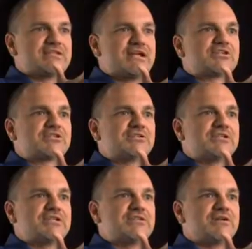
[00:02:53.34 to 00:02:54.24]

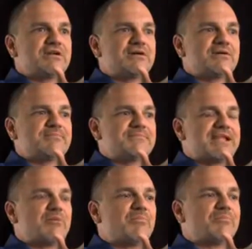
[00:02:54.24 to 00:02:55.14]
actually
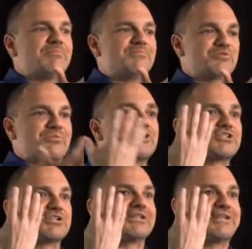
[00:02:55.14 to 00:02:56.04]
now
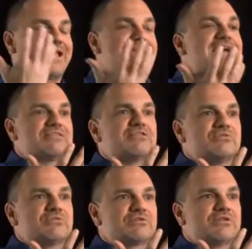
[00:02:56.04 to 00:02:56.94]
directionally at the
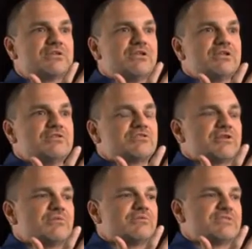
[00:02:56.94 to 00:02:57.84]
user.
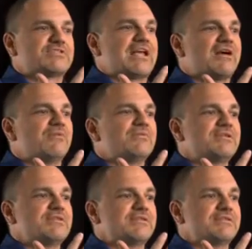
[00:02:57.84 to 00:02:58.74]
So the
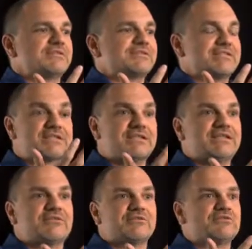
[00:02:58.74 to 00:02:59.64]
sound is
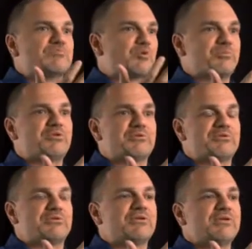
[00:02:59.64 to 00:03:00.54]
cleaner, it's more
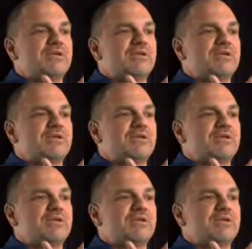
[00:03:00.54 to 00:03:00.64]
pure.